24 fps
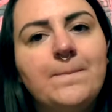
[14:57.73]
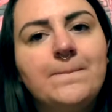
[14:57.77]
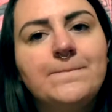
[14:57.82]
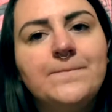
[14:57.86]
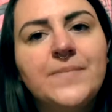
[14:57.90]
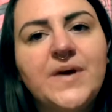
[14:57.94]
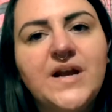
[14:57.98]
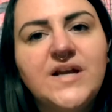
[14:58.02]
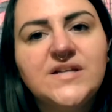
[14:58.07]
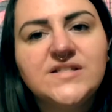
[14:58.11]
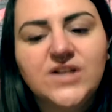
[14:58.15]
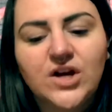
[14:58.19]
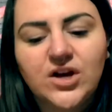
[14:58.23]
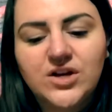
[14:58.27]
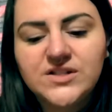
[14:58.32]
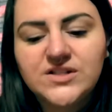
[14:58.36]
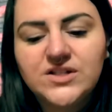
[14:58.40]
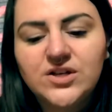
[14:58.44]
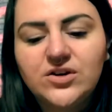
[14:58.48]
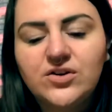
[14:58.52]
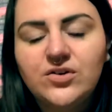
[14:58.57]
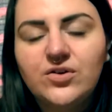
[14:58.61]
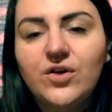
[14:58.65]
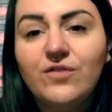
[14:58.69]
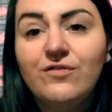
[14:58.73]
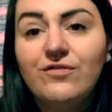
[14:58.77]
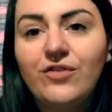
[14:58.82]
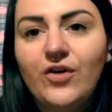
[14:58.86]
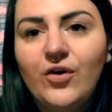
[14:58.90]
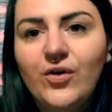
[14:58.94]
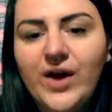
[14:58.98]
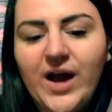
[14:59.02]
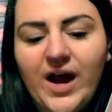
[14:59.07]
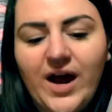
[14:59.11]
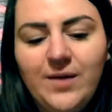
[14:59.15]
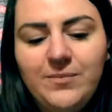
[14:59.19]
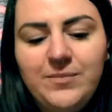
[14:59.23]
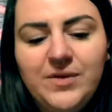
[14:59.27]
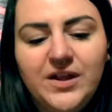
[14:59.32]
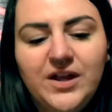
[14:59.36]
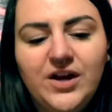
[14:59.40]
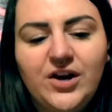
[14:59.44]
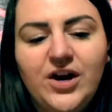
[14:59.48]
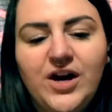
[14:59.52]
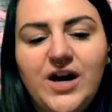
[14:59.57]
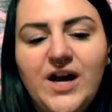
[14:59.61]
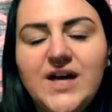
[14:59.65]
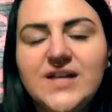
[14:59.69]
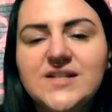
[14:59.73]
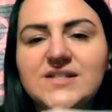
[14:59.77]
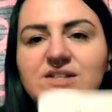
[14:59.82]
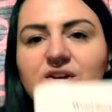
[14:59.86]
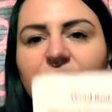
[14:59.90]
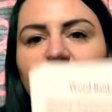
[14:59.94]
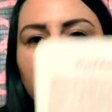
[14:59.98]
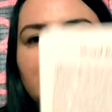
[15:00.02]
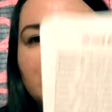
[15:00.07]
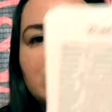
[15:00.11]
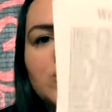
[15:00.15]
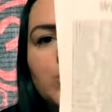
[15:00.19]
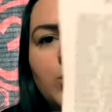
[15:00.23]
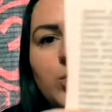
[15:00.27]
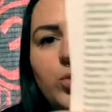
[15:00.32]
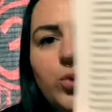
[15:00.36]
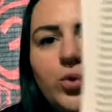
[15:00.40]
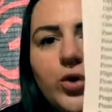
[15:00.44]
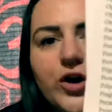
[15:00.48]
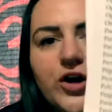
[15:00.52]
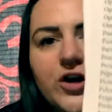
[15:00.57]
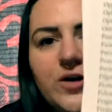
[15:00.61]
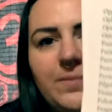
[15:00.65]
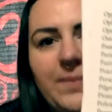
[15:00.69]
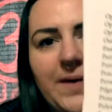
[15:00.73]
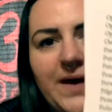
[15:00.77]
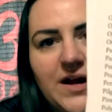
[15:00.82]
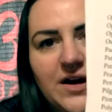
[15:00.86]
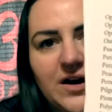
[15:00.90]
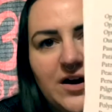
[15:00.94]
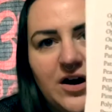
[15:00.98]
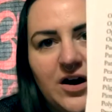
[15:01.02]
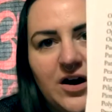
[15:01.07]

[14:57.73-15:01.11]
but it's also vocabulary. And so there's word bank